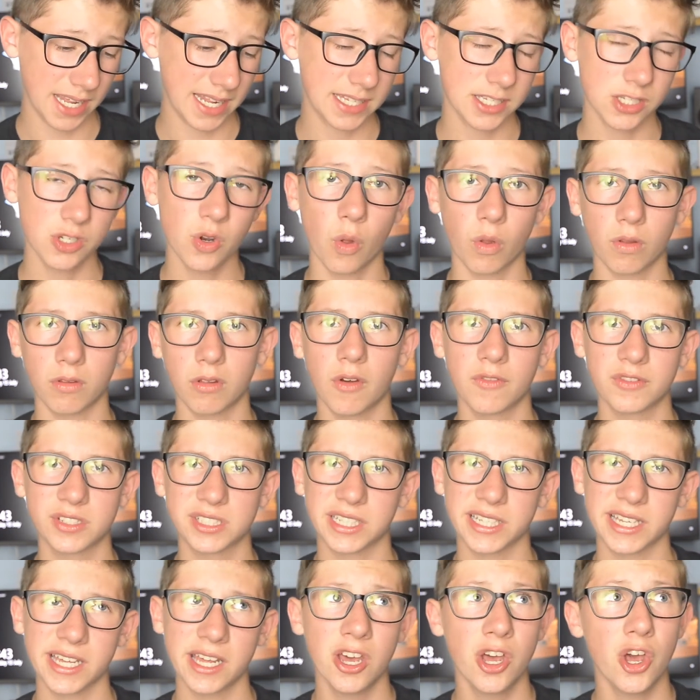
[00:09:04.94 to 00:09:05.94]
It's not
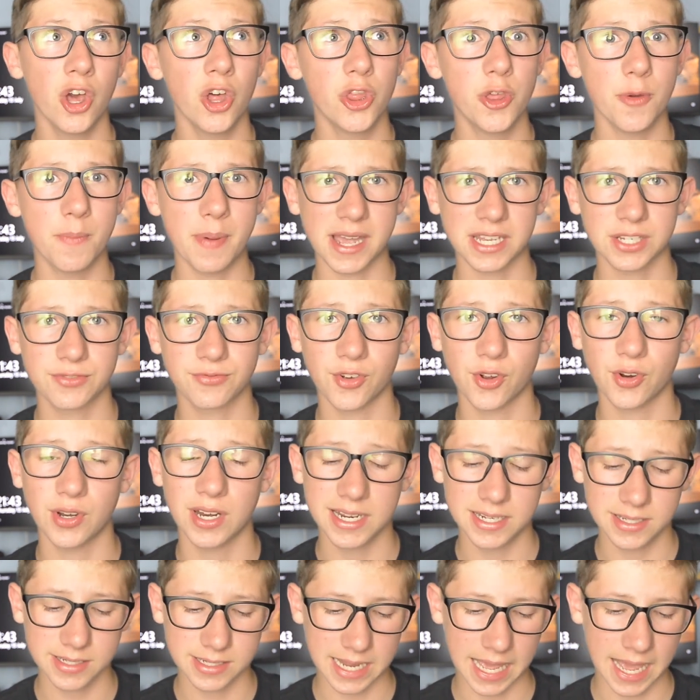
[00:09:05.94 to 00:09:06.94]
obviously the best phone.
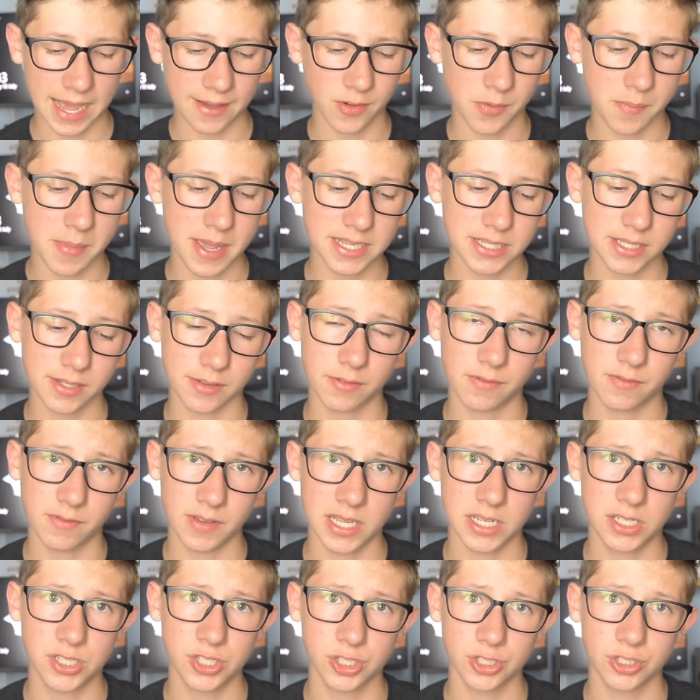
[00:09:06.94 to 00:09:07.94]
It doesn't have amazing
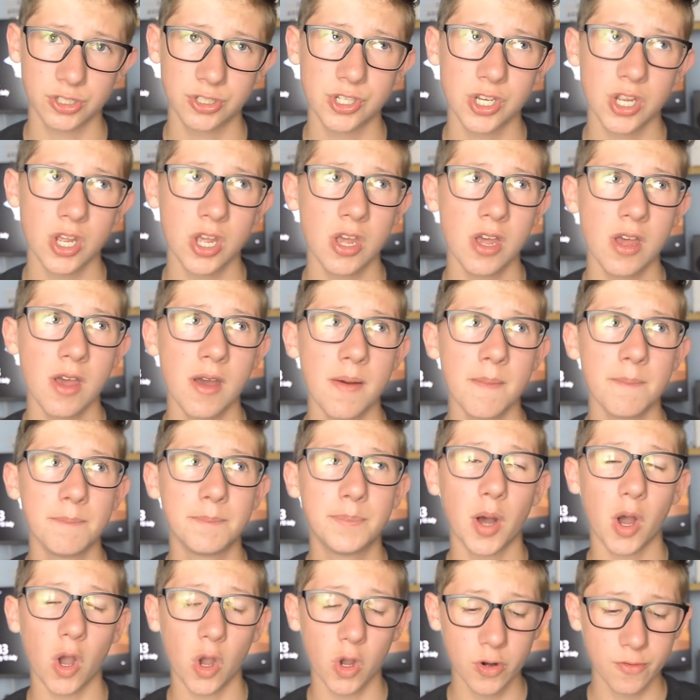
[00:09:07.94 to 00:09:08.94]
features,
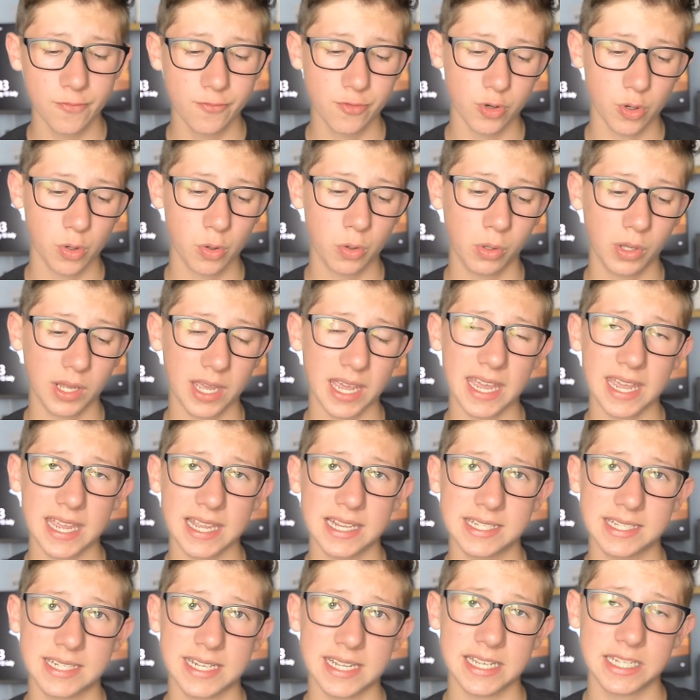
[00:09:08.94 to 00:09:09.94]
but overall it
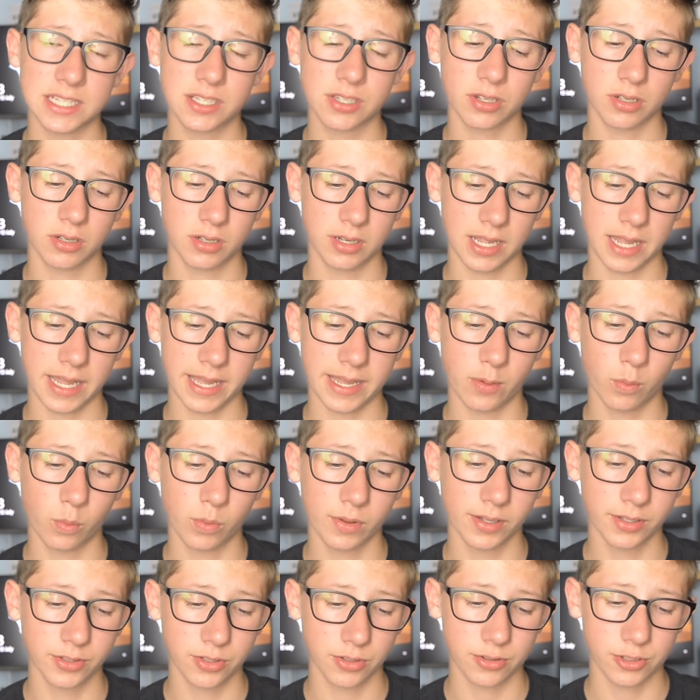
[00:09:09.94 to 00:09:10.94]
is decent. It
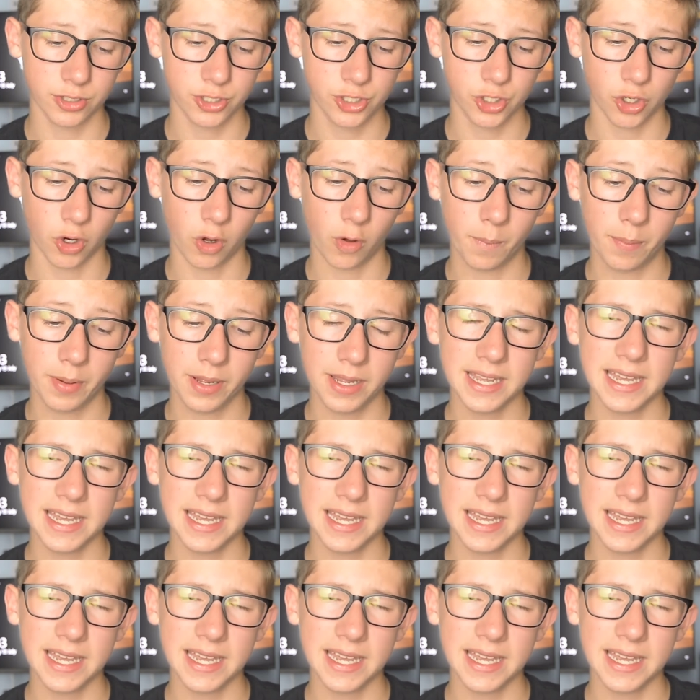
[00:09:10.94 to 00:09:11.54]
will do the job.